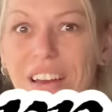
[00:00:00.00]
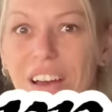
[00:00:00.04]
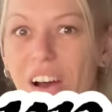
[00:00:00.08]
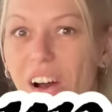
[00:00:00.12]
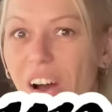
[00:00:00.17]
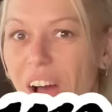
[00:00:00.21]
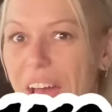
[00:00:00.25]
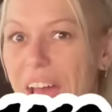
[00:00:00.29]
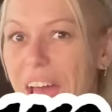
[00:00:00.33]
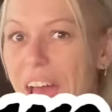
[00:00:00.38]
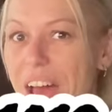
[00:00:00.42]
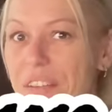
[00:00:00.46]

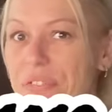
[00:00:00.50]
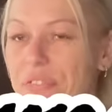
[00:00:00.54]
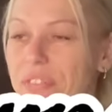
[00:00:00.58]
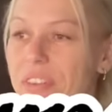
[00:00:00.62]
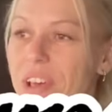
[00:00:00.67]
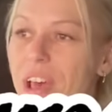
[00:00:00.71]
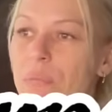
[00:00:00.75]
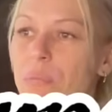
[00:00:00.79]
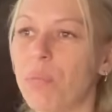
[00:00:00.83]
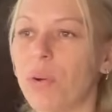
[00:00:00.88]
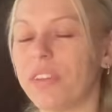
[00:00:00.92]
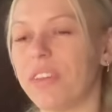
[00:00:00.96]
I have
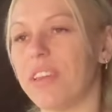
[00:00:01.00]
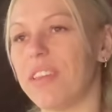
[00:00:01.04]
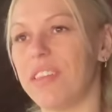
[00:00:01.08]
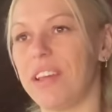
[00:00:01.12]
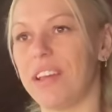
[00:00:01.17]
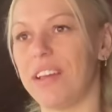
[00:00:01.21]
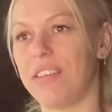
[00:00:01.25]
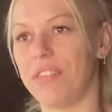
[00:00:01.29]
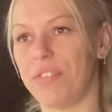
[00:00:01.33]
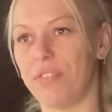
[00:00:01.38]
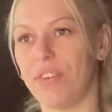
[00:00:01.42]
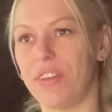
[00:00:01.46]
done one of
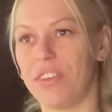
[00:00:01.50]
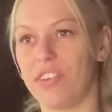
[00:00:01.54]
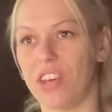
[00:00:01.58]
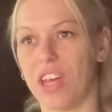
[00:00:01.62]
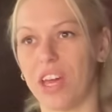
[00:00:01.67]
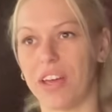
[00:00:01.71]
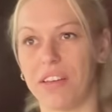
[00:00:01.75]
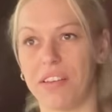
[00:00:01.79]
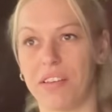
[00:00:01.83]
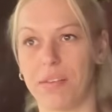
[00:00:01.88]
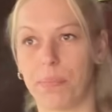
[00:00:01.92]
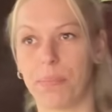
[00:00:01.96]
these
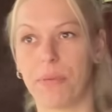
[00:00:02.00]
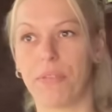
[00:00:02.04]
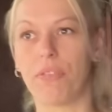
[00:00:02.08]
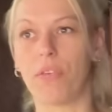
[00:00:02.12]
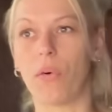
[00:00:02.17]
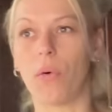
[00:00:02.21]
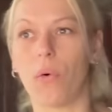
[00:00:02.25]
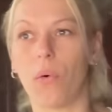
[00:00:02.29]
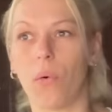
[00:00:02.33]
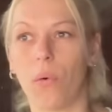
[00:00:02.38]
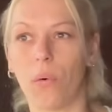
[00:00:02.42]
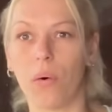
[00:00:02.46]
videos
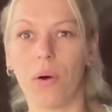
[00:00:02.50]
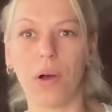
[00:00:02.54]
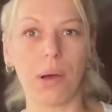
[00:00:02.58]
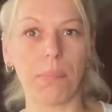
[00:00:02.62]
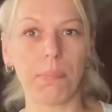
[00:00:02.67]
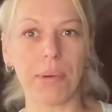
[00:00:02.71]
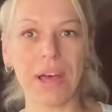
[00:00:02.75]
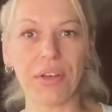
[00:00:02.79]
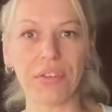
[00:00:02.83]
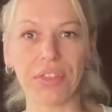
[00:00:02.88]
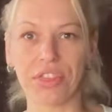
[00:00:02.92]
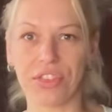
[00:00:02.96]
before,
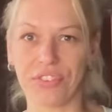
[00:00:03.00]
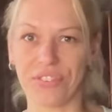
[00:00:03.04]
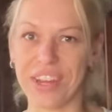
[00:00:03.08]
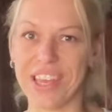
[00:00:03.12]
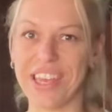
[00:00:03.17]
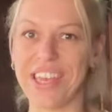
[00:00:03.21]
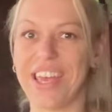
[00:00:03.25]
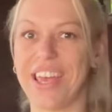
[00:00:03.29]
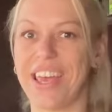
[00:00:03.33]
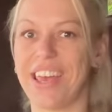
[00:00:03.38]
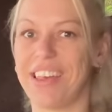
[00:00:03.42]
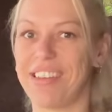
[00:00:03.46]
about 3
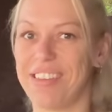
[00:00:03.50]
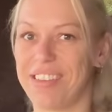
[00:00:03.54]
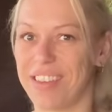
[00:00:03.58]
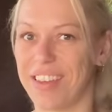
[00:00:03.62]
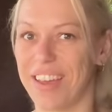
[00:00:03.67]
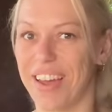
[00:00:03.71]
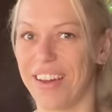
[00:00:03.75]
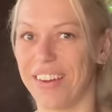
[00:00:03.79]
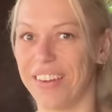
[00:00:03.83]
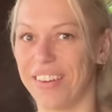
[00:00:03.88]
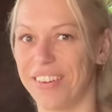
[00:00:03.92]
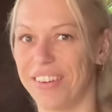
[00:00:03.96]
years
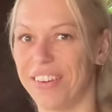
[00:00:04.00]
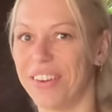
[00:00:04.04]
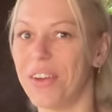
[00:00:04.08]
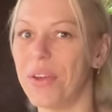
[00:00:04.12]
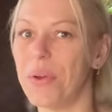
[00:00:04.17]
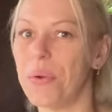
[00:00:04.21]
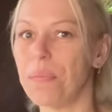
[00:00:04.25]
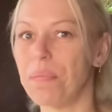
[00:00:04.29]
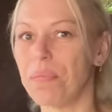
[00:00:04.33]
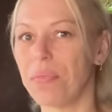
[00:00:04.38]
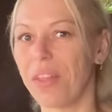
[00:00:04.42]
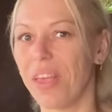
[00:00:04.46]
ago,
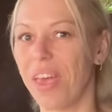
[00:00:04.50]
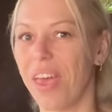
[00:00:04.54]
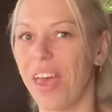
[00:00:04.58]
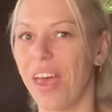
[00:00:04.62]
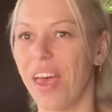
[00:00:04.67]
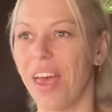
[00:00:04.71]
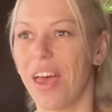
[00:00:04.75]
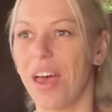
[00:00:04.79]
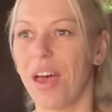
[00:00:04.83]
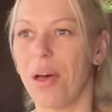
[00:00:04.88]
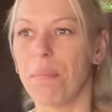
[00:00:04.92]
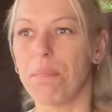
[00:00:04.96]

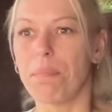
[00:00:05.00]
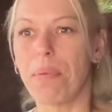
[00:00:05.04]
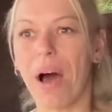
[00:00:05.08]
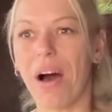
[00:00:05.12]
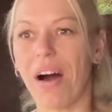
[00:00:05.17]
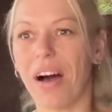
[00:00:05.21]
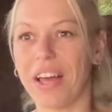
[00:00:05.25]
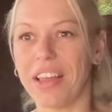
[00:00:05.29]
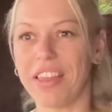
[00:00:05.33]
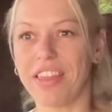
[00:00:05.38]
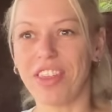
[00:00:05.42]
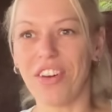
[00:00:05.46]
but
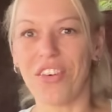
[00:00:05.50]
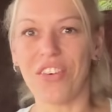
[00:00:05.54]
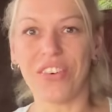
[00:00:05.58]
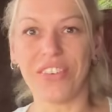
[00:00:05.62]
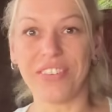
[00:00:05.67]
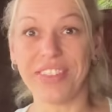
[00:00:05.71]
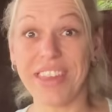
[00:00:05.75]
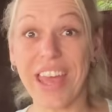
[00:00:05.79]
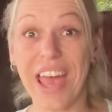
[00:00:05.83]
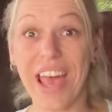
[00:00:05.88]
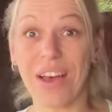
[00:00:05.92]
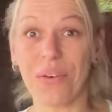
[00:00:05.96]
I thought
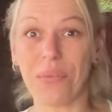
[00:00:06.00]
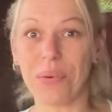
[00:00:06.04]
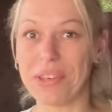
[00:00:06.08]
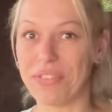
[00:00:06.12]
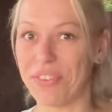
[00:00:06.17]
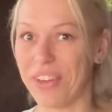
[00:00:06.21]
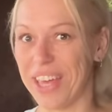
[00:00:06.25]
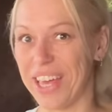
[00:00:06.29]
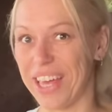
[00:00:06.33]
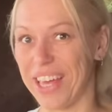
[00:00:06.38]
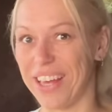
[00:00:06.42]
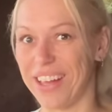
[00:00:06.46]
now we've
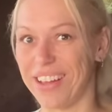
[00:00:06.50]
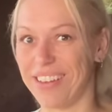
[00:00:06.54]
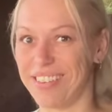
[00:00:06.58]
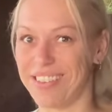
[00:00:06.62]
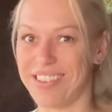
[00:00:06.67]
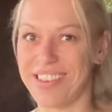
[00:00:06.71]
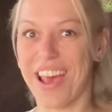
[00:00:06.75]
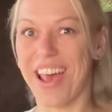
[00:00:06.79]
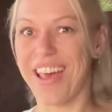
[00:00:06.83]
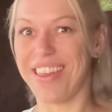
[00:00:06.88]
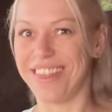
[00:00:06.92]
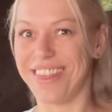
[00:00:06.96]
hit
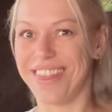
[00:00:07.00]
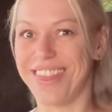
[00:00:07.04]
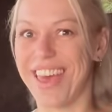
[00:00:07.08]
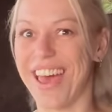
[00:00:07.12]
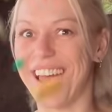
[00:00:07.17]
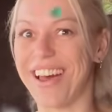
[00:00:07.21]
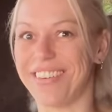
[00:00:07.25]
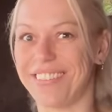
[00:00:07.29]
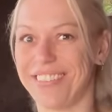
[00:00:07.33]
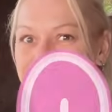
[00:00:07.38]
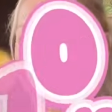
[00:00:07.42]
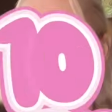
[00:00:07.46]

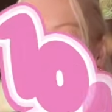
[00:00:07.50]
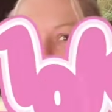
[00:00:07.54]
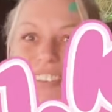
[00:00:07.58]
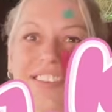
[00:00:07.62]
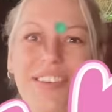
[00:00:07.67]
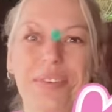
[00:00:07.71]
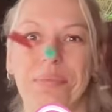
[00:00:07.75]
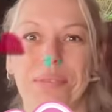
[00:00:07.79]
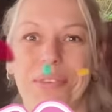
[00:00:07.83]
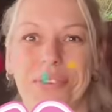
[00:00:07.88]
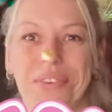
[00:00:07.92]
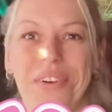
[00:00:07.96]
10,000
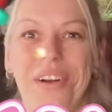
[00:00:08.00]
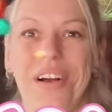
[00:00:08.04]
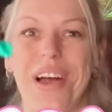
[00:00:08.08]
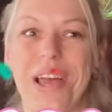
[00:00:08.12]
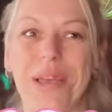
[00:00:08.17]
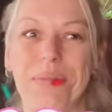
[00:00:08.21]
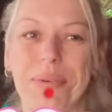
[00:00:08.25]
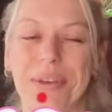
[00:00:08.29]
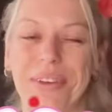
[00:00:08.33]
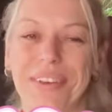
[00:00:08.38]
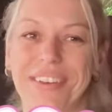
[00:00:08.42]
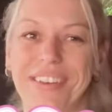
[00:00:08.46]

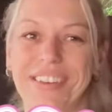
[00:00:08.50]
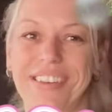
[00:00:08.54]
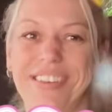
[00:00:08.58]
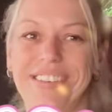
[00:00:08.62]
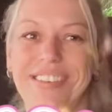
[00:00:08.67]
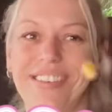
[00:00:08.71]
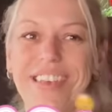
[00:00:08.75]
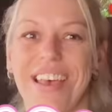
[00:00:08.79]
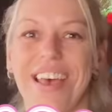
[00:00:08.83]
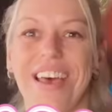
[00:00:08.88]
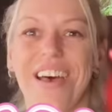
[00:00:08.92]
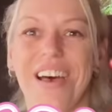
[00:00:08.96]

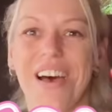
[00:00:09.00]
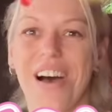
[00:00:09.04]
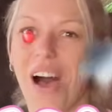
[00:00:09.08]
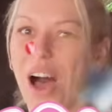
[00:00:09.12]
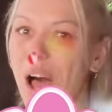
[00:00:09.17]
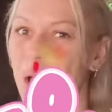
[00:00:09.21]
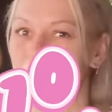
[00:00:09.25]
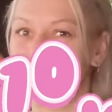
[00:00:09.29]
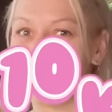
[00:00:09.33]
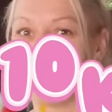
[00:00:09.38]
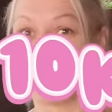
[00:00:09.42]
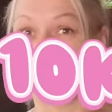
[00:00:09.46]
subscribers,
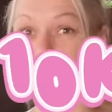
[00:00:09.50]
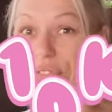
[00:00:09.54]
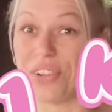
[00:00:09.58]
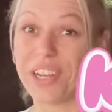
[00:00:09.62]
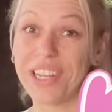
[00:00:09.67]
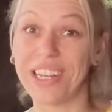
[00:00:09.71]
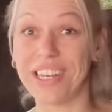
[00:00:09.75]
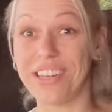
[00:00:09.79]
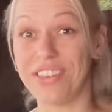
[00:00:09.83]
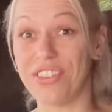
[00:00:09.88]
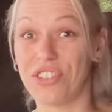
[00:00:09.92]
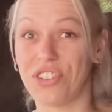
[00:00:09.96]
I would
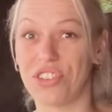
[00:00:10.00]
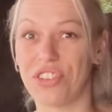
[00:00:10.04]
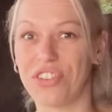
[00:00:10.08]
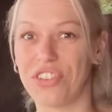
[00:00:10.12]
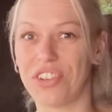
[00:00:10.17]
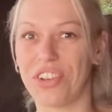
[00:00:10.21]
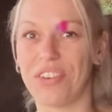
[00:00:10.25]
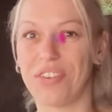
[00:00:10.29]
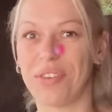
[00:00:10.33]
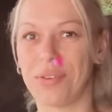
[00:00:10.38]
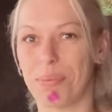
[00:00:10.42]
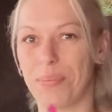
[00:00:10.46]

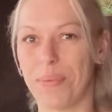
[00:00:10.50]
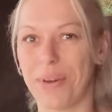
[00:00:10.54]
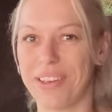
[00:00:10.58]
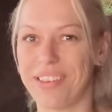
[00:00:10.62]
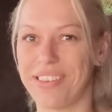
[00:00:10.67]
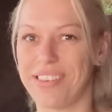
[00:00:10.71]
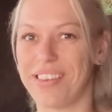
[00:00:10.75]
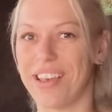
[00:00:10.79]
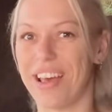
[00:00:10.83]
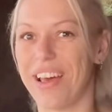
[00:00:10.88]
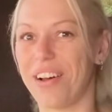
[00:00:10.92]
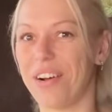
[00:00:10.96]
reintroduce
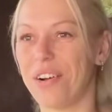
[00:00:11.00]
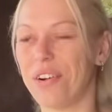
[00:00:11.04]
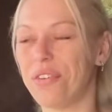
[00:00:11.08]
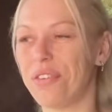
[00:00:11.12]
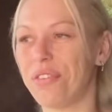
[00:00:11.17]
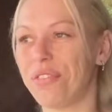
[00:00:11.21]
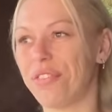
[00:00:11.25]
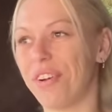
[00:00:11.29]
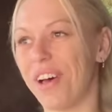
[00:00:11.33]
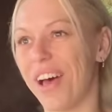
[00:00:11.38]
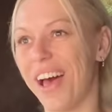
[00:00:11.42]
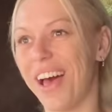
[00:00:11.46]

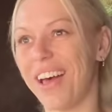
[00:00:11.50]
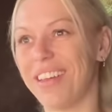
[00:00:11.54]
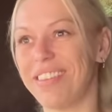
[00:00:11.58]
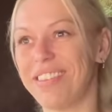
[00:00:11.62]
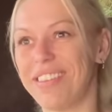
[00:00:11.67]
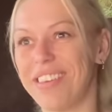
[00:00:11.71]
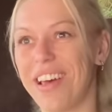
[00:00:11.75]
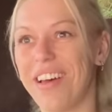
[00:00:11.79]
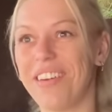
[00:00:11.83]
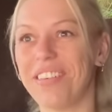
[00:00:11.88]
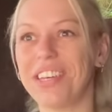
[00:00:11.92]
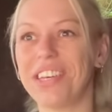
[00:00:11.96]
myself and
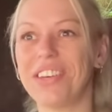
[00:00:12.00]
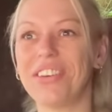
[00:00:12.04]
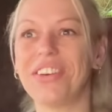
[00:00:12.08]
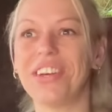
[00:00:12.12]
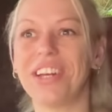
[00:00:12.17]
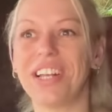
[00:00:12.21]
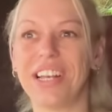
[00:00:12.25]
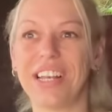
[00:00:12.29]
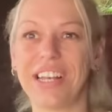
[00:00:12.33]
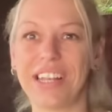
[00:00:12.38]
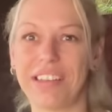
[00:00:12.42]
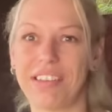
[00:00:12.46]
tell you a
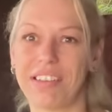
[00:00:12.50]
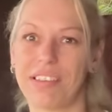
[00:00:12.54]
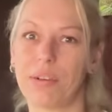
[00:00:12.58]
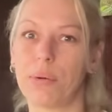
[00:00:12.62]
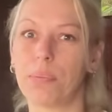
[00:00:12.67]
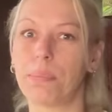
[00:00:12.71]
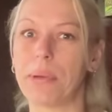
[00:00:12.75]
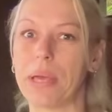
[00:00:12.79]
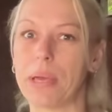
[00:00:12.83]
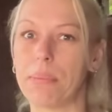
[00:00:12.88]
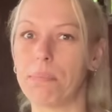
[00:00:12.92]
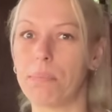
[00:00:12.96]
little
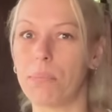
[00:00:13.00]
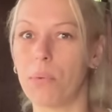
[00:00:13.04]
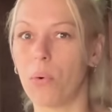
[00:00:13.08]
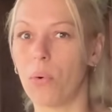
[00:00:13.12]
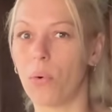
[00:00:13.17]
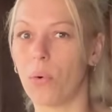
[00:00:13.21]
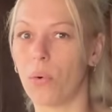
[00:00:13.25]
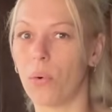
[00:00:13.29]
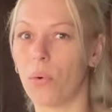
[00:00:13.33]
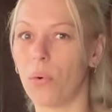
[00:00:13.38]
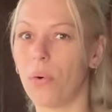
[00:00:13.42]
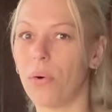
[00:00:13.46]
bit
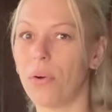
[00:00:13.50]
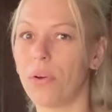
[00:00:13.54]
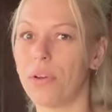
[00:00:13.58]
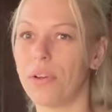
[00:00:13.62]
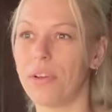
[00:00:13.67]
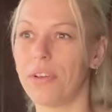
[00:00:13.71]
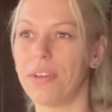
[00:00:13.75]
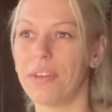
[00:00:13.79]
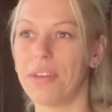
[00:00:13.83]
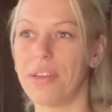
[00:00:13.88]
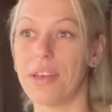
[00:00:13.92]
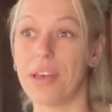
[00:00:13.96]
more
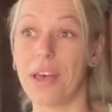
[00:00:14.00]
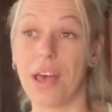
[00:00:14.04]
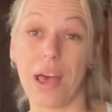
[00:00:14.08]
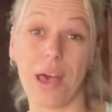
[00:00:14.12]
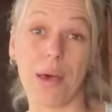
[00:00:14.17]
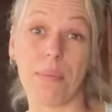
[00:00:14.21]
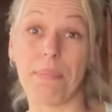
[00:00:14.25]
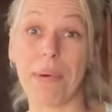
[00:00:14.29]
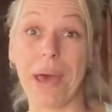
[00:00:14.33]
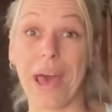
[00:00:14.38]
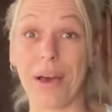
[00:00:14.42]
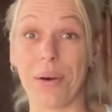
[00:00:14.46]

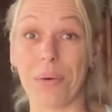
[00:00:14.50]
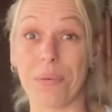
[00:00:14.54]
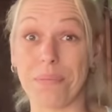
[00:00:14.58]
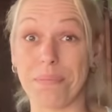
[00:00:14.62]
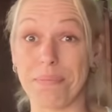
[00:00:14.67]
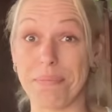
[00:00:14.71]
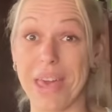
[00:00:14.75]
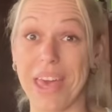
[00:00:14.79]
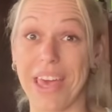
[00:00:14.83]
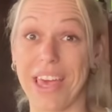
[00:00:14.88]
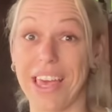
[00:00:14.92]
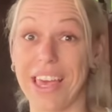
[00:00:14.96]
about
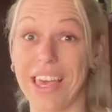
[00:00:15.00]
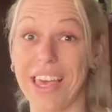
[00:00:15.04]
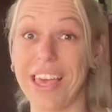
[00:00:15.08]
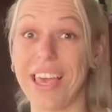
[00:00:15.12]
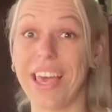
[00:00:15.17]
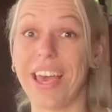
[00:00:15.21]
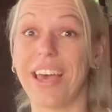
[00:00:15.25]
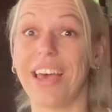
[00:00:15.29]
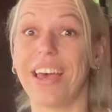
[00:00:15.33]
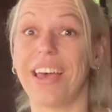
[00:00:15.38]
me